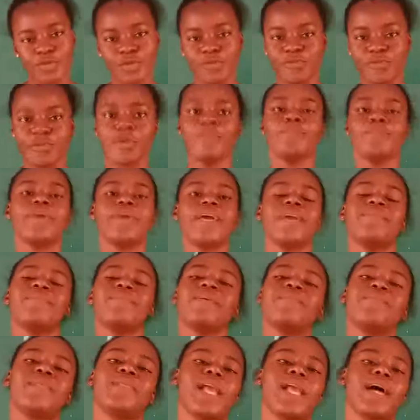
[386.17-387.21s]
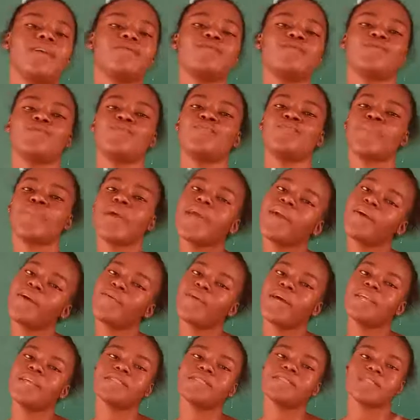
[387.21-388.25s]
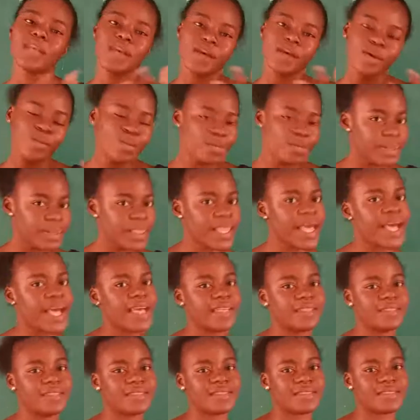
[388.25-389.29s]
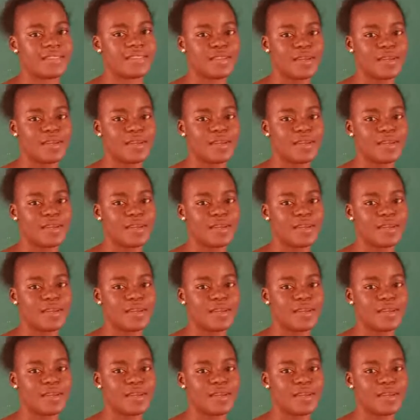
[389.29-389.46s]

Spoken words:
So from baby plant to parent plant.